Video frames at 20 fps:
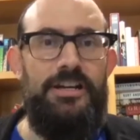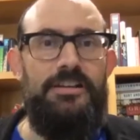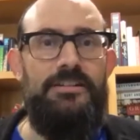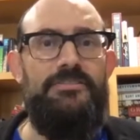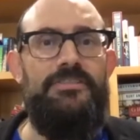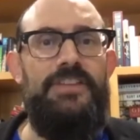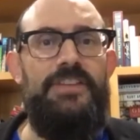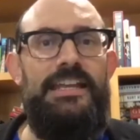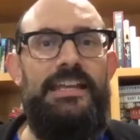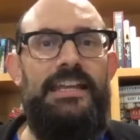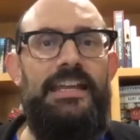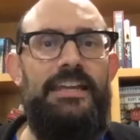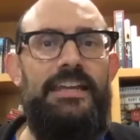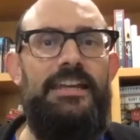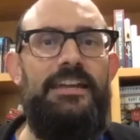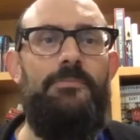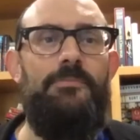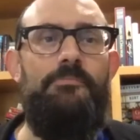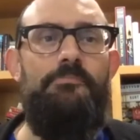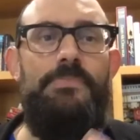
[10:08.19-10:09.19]
They needed
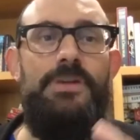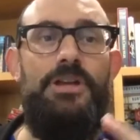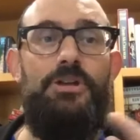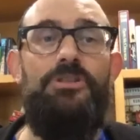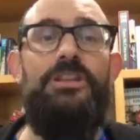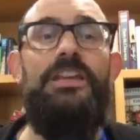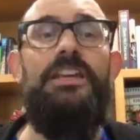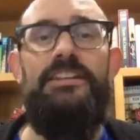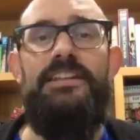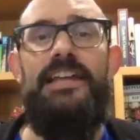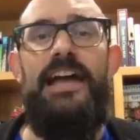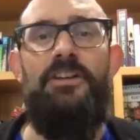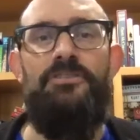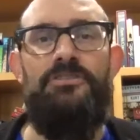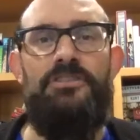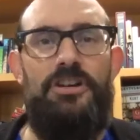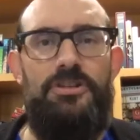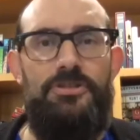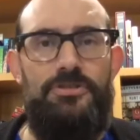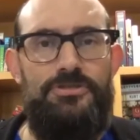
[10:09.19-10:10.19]
1 million
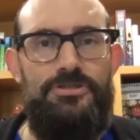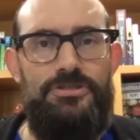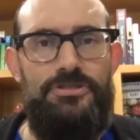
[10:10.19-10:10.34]
downloads.